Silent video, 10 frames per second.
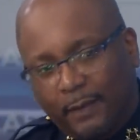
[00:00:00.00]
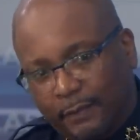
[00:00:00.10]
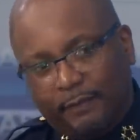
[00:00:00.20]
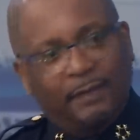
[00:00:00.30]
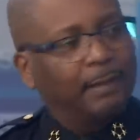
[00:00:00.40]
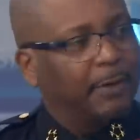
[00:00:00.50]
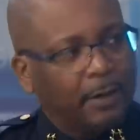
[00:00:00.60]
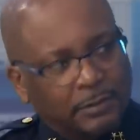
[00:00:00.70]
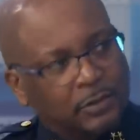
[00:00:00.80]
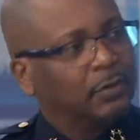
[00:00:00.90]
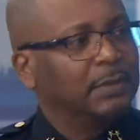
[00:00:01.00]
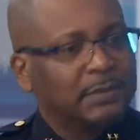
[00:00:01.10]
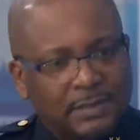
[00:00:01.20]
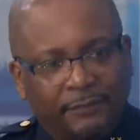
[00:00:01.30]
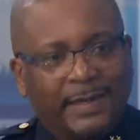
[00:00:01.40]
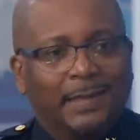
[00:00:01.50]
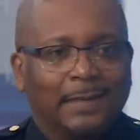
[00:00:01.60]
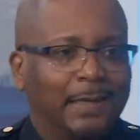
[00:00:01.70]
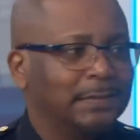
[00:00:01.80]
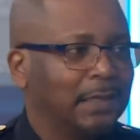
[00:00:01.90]
The same car circling seven, eight,
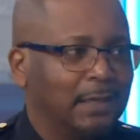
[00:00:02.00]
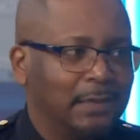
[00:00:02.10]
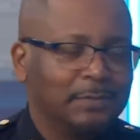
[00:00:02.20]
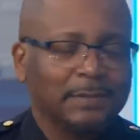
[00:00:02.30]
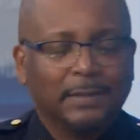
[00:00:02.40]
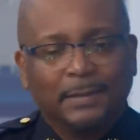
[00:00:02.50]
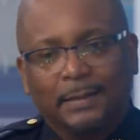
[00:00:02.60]
nine times.